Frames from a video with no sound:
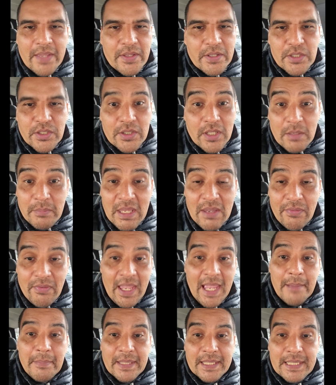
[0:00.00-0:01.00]
they're just going to be a
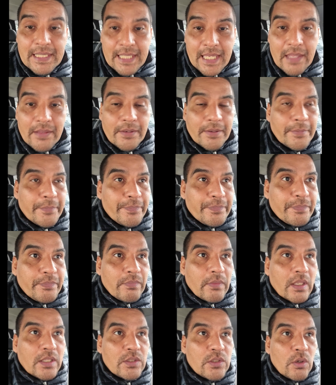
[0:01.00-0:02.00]
family together.
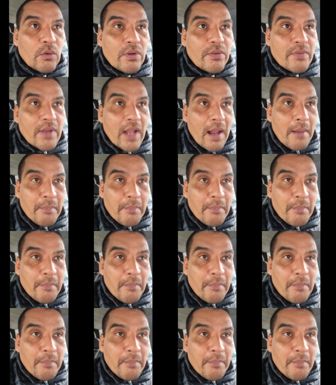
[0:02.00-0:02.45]
So we've got